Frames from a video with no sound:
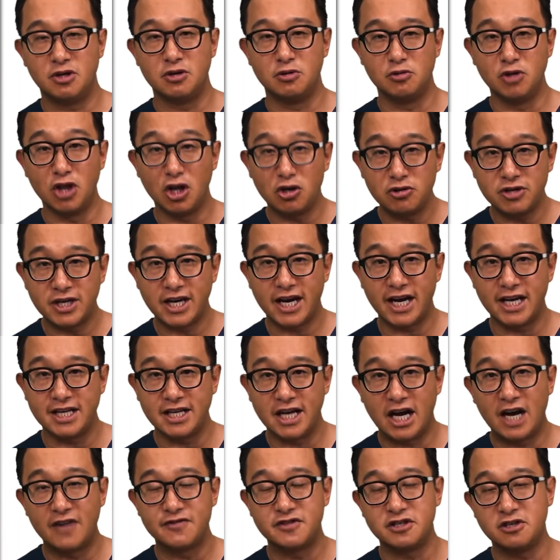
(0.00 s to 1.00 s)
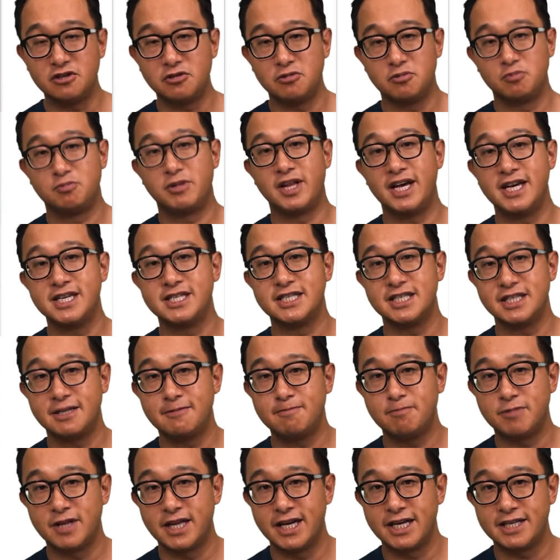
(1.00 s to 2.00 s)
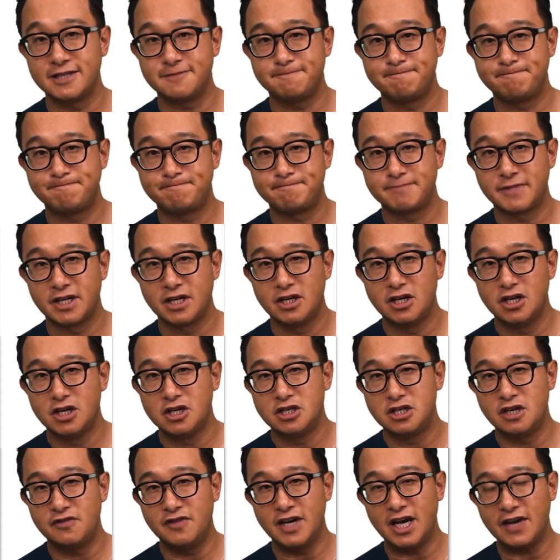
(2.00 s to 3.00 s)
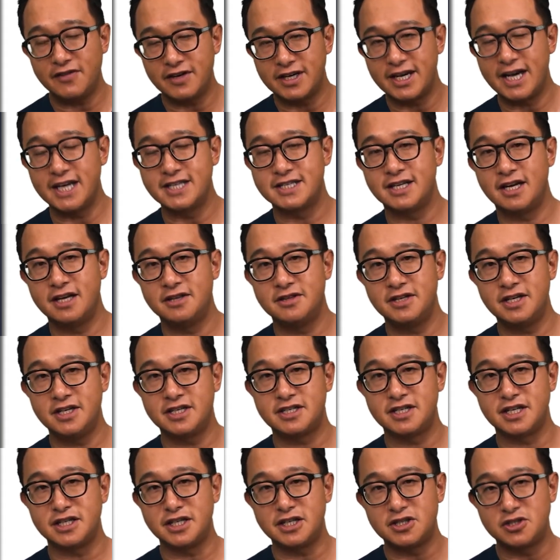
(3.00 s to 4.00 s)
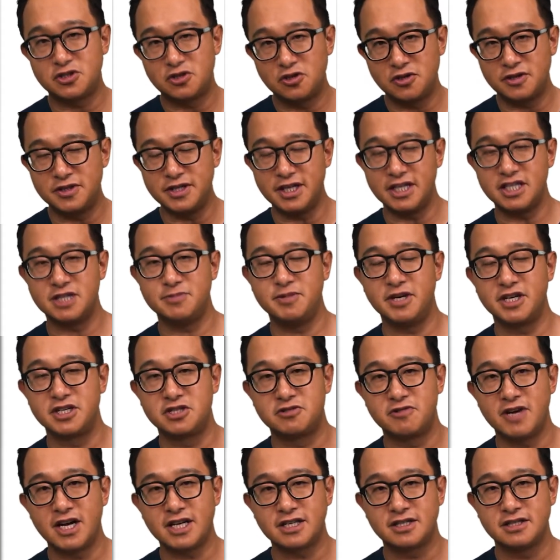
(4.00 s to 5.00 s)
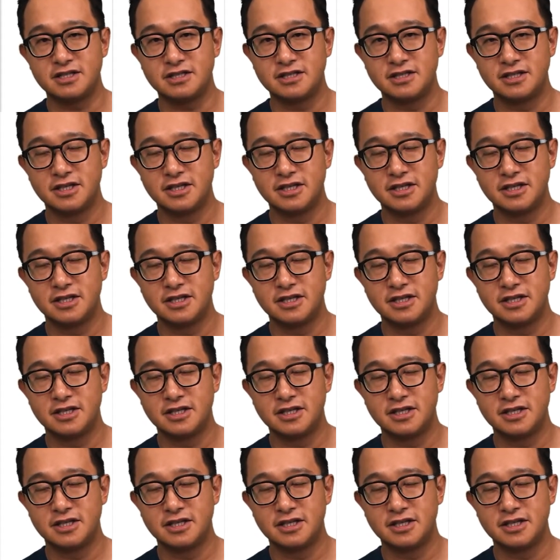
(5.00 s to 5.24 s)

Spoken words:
locate after you place an implant. So if you have a case like this and this tooth needs to be extracted